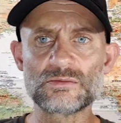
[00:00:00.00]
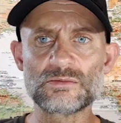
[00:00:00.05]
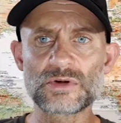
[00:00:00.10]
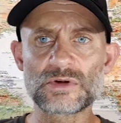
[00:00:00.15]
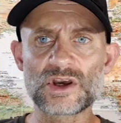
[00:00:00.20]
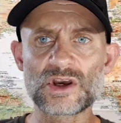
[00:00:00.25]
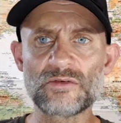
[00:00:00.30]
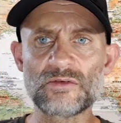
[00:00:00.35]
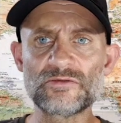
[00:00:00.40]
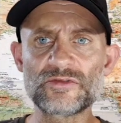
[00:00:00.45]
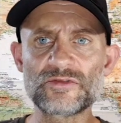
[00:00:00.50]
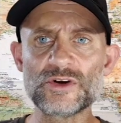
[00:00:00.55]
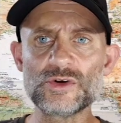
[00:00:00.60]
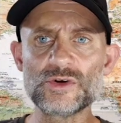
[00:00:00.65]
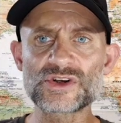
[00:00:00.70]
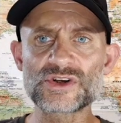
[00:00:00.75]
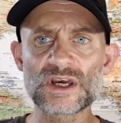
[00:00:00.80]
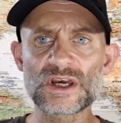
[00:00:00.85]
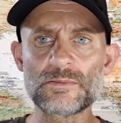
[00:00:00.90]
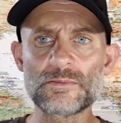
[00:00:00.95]

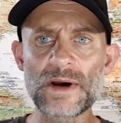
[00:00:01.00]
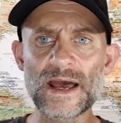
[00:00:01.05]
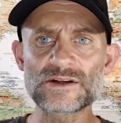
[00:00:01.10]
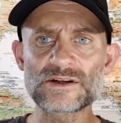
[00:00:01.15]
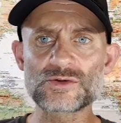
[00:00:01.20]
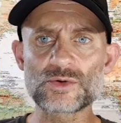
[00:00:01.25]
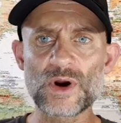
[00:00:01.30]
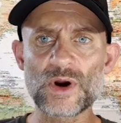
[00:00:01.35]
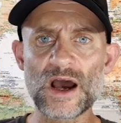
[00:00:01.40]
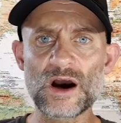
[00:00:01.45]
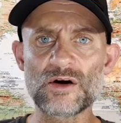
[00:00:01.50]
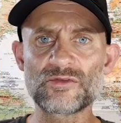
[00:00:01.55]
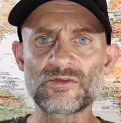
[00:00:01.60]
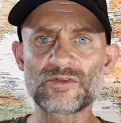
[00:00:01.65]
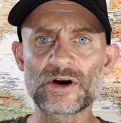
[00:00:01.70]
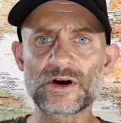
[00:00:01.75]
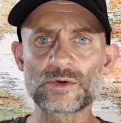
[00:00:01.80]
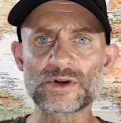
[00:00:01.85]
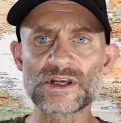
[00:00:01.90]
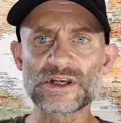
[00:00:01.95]
confusing a mental health
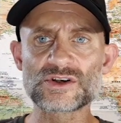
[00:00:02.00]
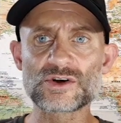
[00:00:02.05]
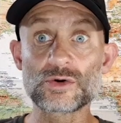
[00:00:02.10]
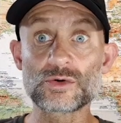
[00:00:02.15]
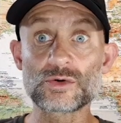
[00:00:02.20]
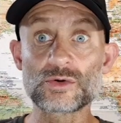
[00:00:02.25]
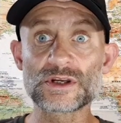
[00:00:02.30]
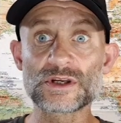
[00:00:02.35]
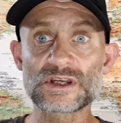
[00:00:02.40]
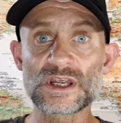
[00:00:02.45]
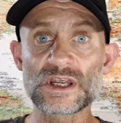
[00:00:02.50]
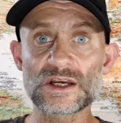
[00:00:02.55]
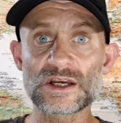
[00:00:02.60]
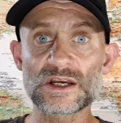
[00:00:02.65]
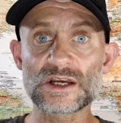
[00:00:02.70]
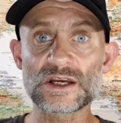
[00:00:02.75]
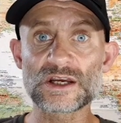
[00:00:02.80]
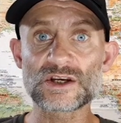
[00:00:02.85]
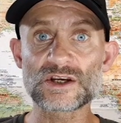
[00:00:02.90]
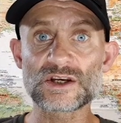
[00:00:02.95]
illness called
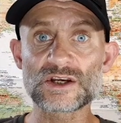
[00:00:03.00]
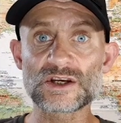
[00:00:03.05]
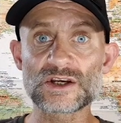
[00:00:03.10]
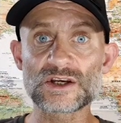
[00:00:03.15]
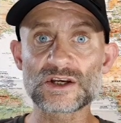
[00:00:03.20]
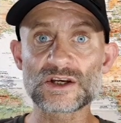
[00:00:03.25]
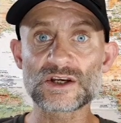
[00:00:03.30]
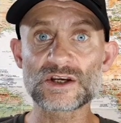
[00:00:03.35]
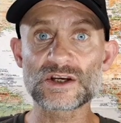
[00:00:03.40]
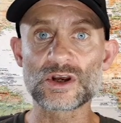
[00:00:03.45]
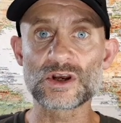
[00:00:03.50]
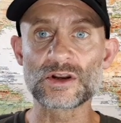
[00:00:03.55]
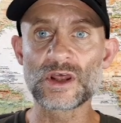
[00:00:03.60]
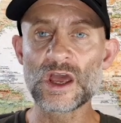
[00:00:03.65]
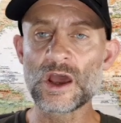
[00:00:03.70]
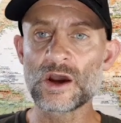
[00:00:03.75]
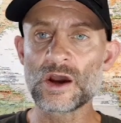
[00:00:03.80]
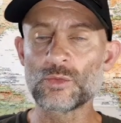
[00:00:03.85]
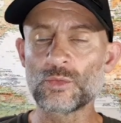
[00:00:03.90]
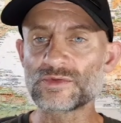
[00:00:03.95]
addiction.
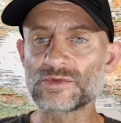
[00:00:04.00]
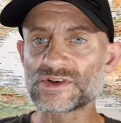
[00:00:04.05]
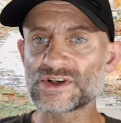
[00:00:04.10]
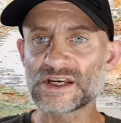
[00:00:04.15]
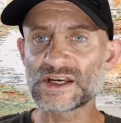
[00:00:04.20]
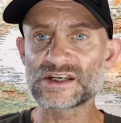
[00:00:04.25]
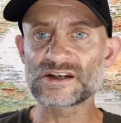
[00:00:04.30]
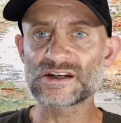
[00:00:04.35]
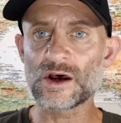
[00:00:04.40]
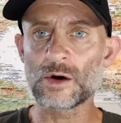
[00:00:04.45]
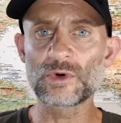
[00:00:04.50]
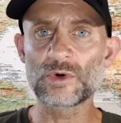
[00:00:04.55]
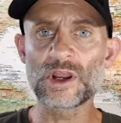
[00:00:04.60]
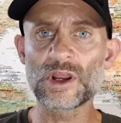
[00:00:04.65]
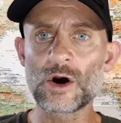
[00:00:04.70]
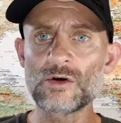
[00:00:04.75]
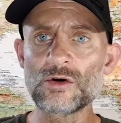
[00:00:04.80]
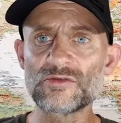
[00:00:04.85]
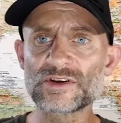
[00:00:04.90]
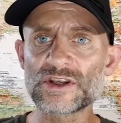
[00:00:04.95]
We say
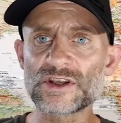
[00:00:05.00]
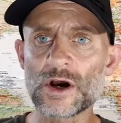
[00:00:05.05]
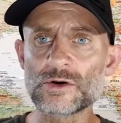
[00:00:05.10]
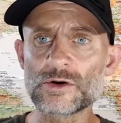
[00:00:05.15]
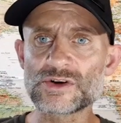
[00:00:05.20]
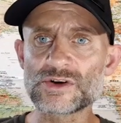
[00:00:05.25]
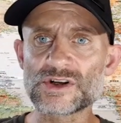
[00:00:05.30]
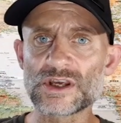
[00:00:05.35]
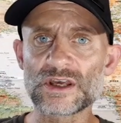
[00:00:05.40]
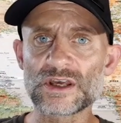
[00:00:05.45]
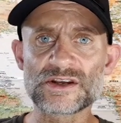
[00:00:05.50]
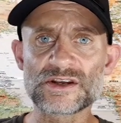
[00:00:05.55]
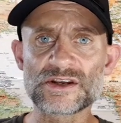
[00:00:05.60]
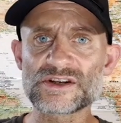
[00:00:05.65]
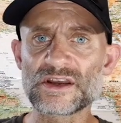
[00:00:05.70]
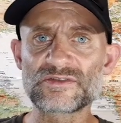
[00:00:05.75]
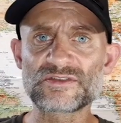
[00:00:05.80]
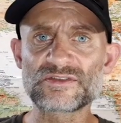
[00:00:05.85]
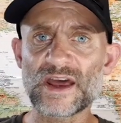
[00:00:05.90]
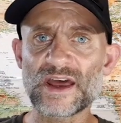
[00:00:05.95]
someone overdosing
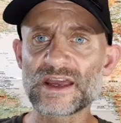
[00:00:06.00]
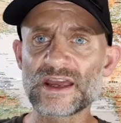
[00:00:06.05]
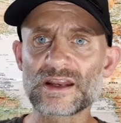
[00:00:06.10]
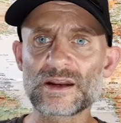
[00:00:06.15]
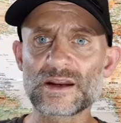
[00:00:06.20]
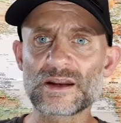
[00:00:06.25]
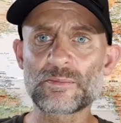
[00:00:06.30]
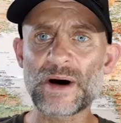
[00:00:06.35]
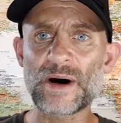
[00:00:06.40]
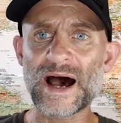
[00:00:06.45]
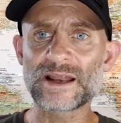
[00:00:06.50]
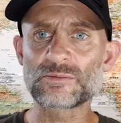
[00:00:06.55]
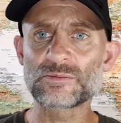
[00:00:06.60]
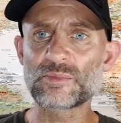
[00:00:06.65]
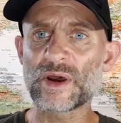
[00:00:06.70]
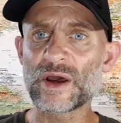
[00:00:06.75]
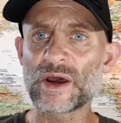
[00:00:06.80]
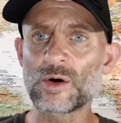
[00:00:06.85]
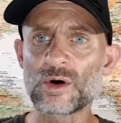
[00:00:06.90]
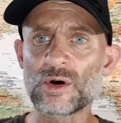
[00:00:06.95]
because they've taken a bad
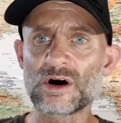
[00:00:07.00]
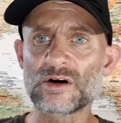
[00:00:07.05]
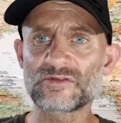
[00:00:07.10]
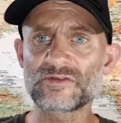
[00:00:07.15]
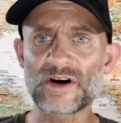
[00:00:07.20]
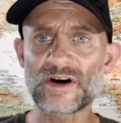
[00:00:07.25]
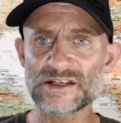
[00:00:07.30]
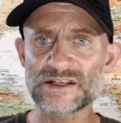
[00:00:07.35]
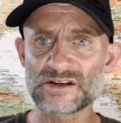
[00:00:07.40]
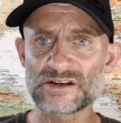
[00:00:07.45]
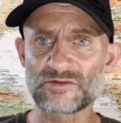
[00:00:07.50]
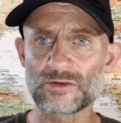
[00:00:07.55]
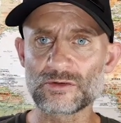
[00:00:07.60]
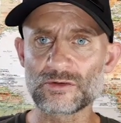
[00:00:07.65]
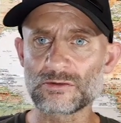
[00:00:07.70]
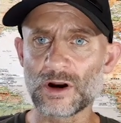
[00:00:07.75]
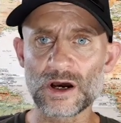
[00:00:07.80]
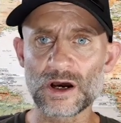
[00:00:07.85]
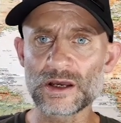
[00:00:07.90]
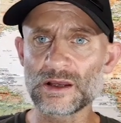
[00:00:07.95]
pill at a
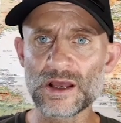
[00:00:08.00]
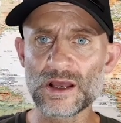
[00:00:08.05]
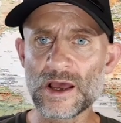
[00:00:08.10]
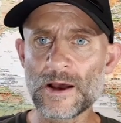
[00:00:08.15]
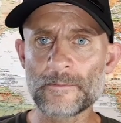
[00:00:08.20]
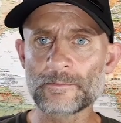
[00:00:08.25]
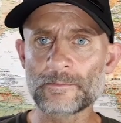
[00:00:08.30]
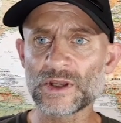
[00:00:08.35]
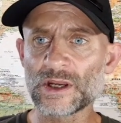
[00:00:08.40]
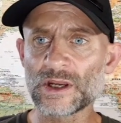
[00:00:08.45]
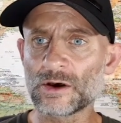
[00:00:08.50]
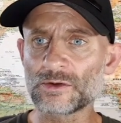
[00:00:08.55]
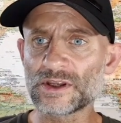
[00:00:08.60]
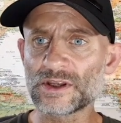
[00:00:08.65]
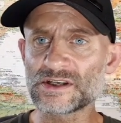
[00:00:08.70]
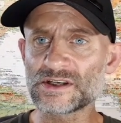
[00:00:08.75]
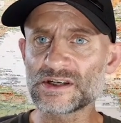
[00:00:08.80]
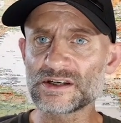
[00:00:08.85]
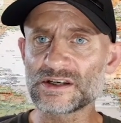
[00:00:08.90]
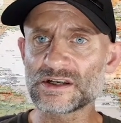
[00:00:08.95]
festival, right?
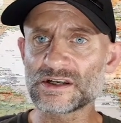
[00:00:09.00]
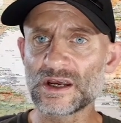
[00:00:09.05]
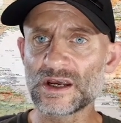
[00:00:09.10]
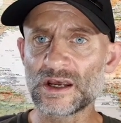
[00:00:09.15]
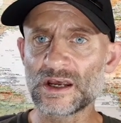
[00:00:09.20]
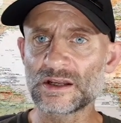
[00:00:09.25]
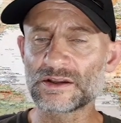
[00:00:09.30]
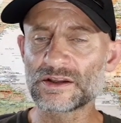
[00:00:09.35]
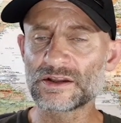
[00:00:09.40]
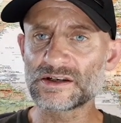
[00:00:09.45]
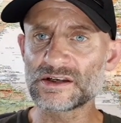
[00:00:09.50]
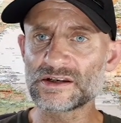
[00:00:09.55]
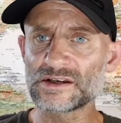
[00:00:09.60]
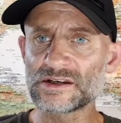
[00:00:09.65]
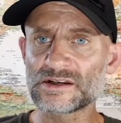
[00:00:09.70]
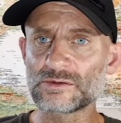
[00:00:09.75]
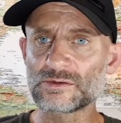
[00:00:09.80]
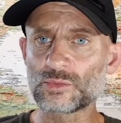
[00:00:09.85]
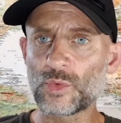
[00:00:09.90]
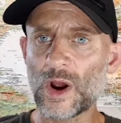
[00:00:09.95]
This
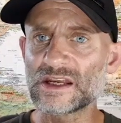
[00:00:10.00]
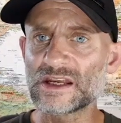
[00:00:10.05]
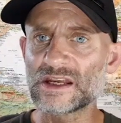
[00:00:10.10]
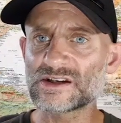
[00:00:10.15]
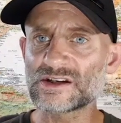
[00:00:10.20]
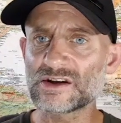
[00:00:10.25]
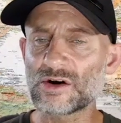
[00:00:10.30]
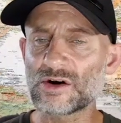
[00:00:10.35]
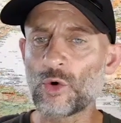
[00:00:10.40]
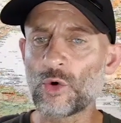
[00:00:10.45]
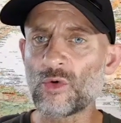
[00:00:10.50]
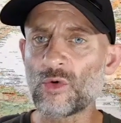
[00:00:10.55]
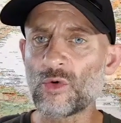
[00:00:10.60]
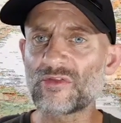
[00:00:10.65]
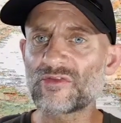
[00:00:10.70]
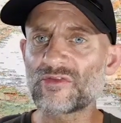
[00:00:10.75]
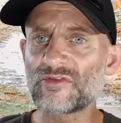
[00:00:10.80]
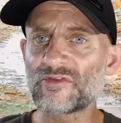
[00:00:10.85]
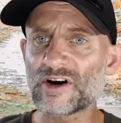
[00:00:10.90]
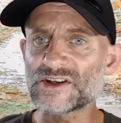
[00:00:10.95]
is where
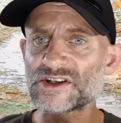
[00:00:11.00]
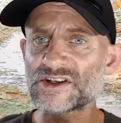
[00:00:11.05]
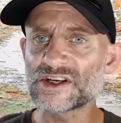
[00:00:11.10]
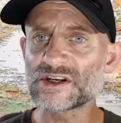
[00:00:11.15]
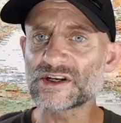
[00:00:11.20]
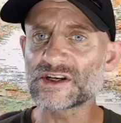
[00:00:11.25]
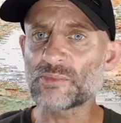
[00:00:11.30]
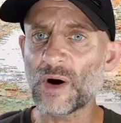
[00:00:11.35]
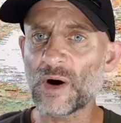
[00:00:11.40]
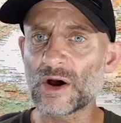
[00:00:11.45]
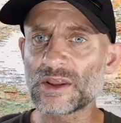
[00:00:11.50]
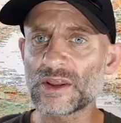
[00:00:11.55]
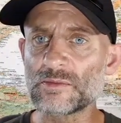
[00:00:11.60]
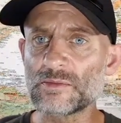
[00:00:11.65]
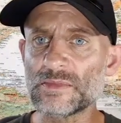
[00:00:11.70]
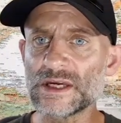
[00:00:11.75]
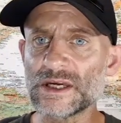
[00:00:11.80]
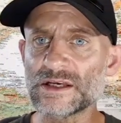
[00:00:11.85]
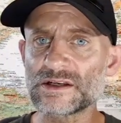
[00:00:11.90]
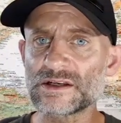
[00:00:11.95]
it's all
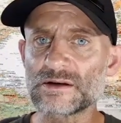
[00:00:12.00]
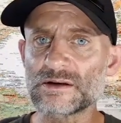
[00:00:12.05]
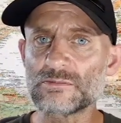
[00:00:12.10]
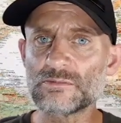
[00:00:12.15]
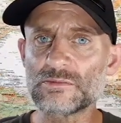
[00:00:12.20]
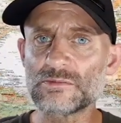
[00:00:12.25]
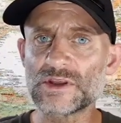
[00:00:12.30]
fuzzied by the